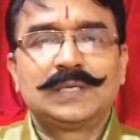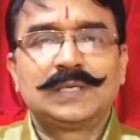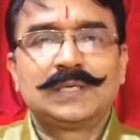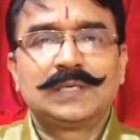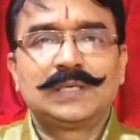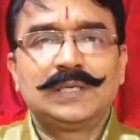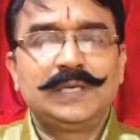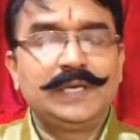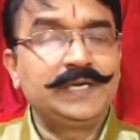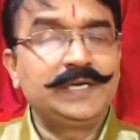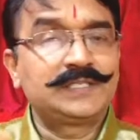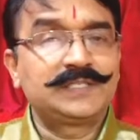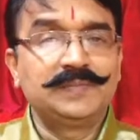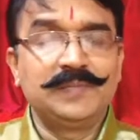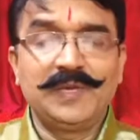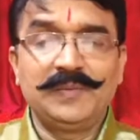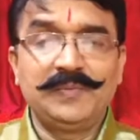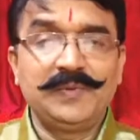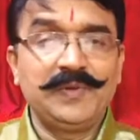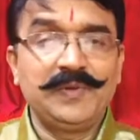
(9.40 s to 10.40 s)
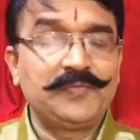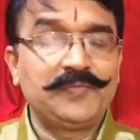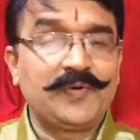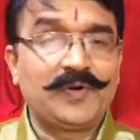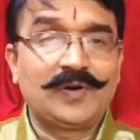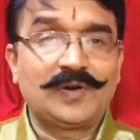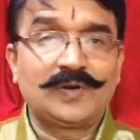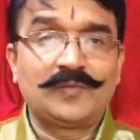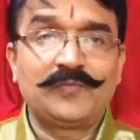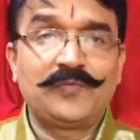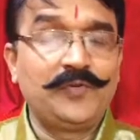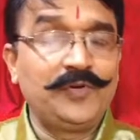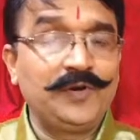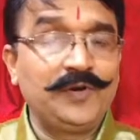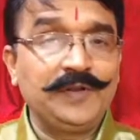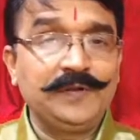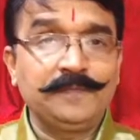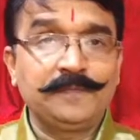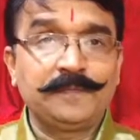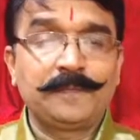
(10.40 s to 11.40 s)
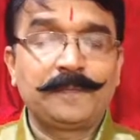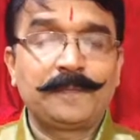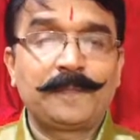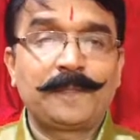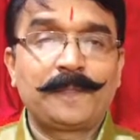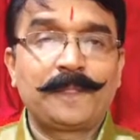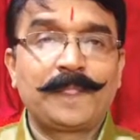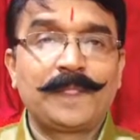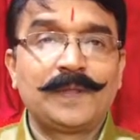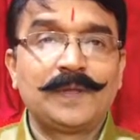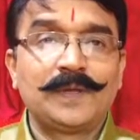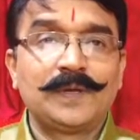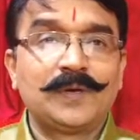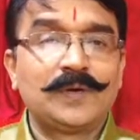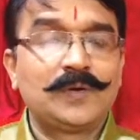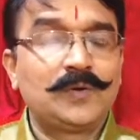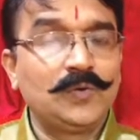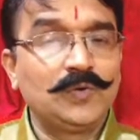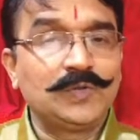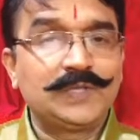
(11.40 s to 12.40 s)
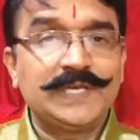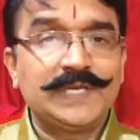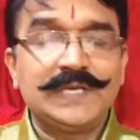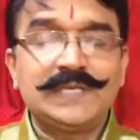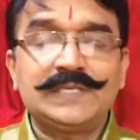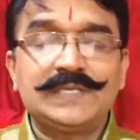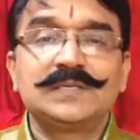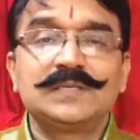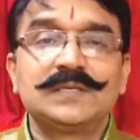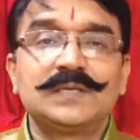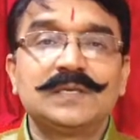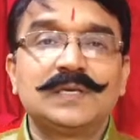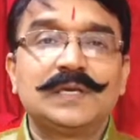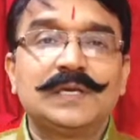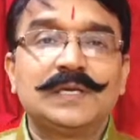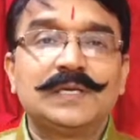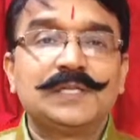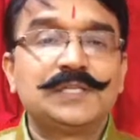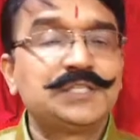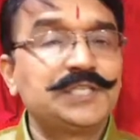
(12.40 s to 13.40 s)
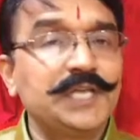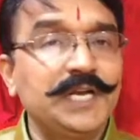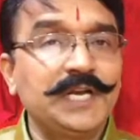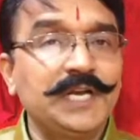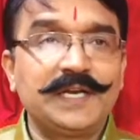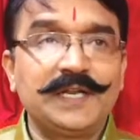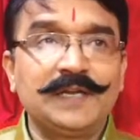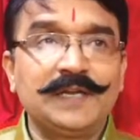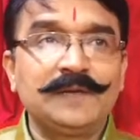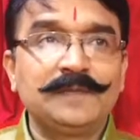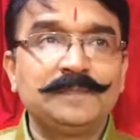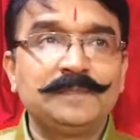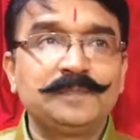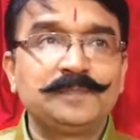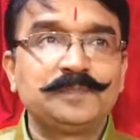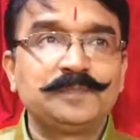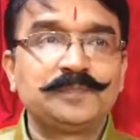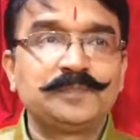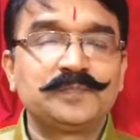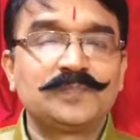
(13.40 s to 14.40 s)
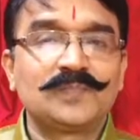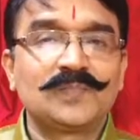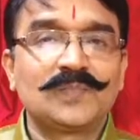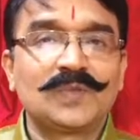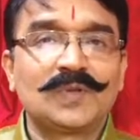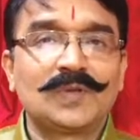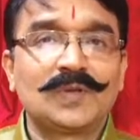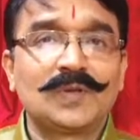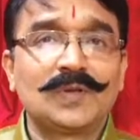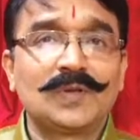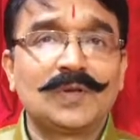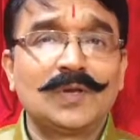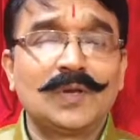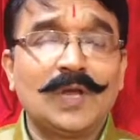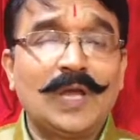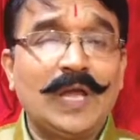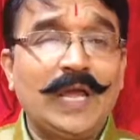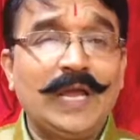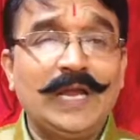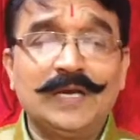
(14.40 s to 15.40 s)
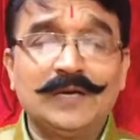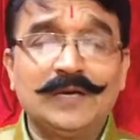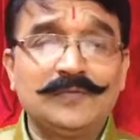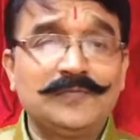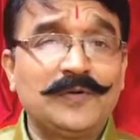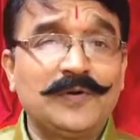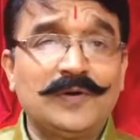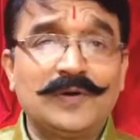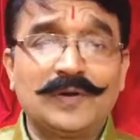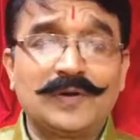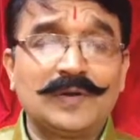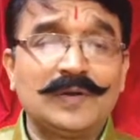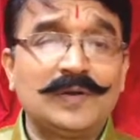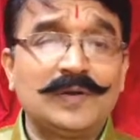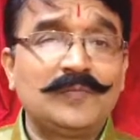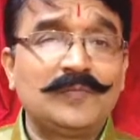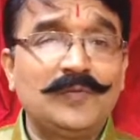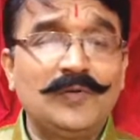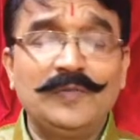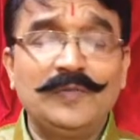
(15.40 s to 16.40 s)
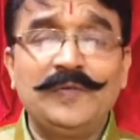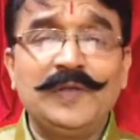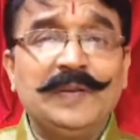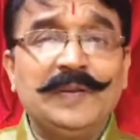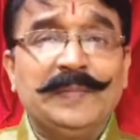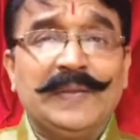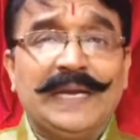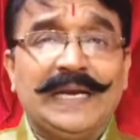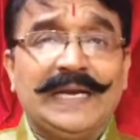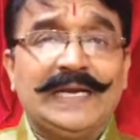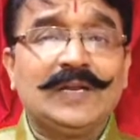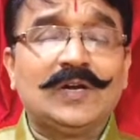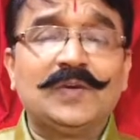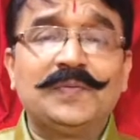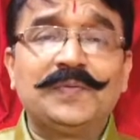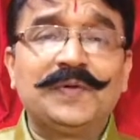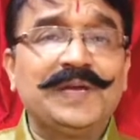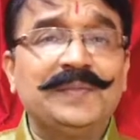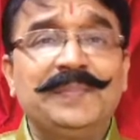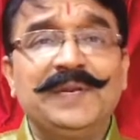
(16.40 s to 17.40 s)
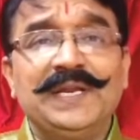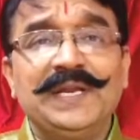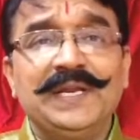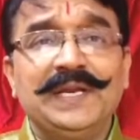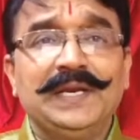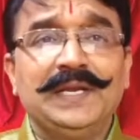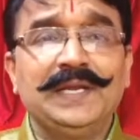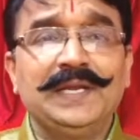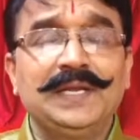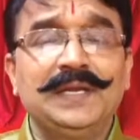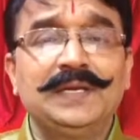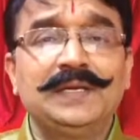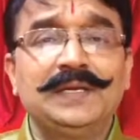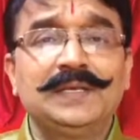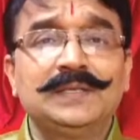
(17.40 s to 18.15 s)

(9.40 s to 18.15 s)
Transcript: Needs may be for food, clothes, shelter, and for fulfillment of every need,